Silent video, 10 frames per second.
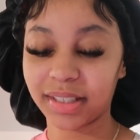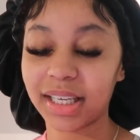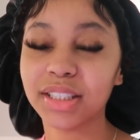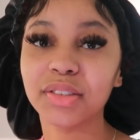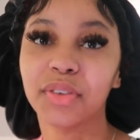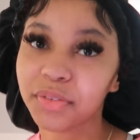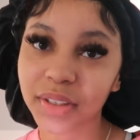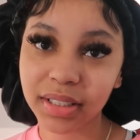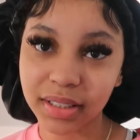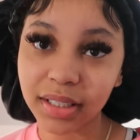It's
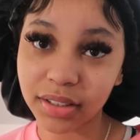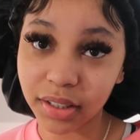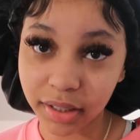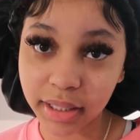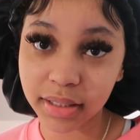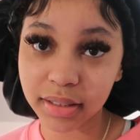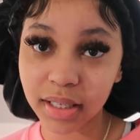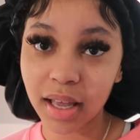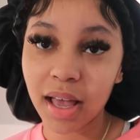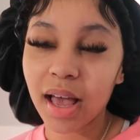56 degrees.
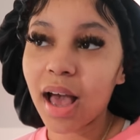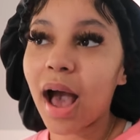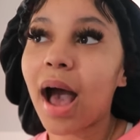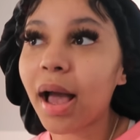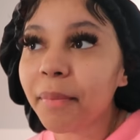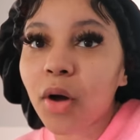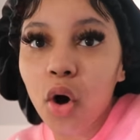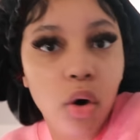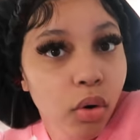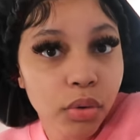I'm
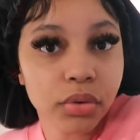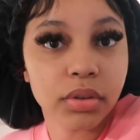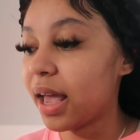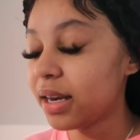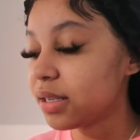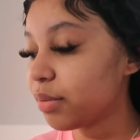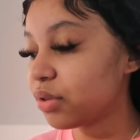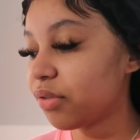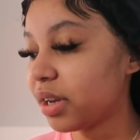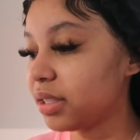cold and it's
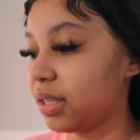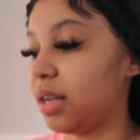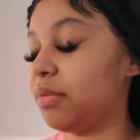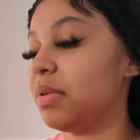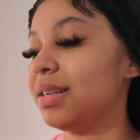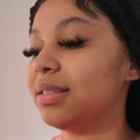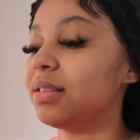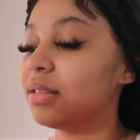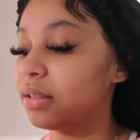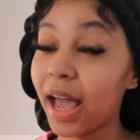supposed to rain today. What?
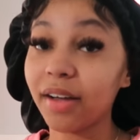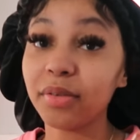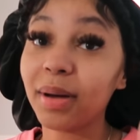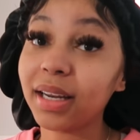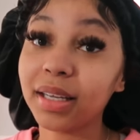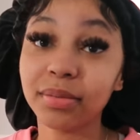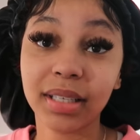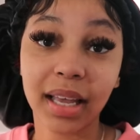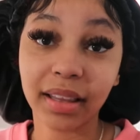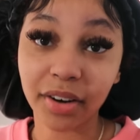Everybody keeps
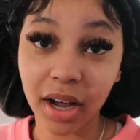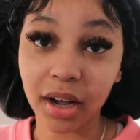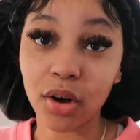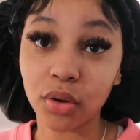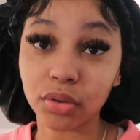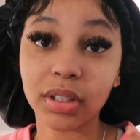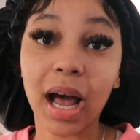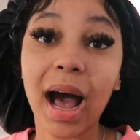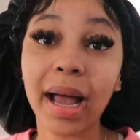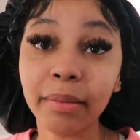saying they're not cold.
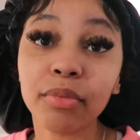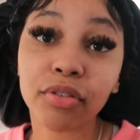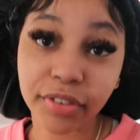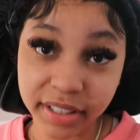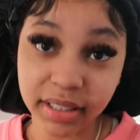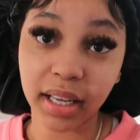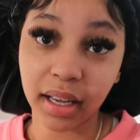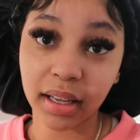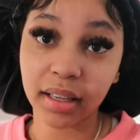I'm freezing.